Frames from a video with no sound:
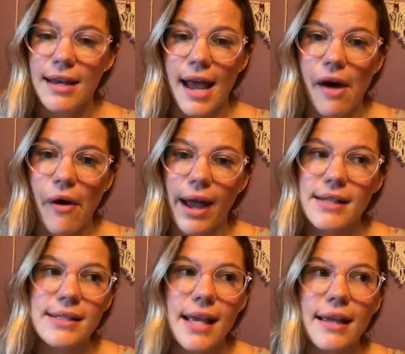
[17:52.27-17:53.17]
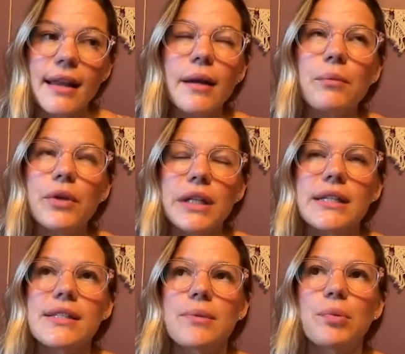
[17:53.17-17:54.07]
Now, I say that I'm really
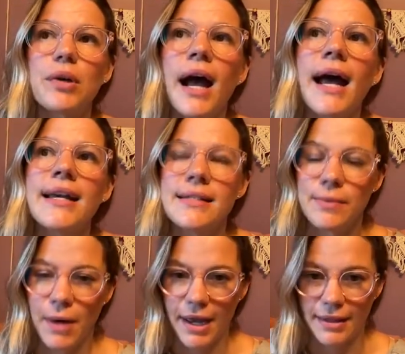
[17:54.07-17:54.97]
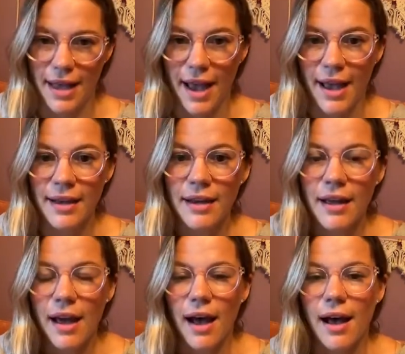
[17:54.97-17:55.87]
surprised by that,
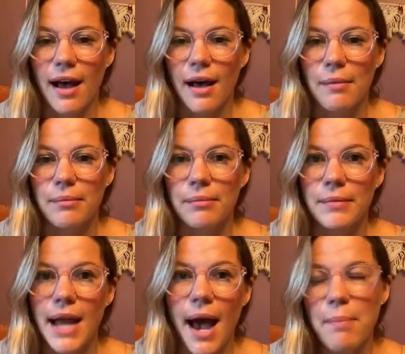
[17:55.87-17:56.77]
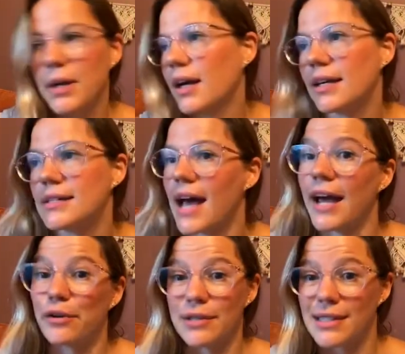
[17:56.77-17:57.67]
not because I
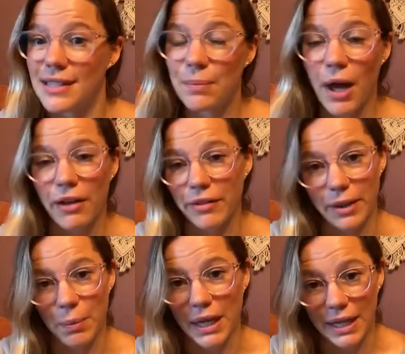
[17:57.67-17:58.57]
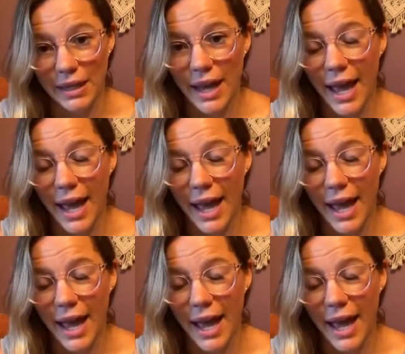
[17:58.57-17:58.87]
don't see pelvic pain.